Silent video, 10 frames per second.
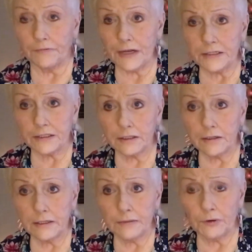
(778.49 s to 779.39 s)
a
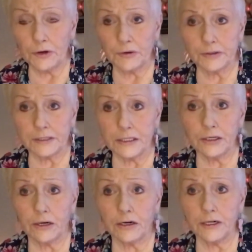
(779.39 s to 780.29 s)
FaceTime where you can see
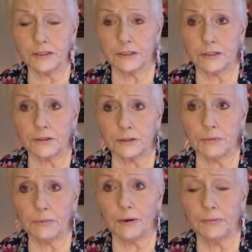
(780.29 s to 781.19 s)
the cards and talk to
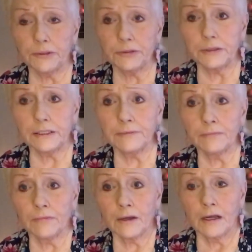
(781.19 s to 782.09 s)
me while we're doing it.
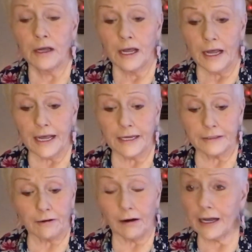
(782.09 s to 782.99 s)

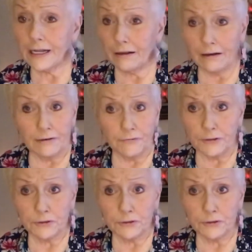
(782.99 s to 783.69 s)
And I love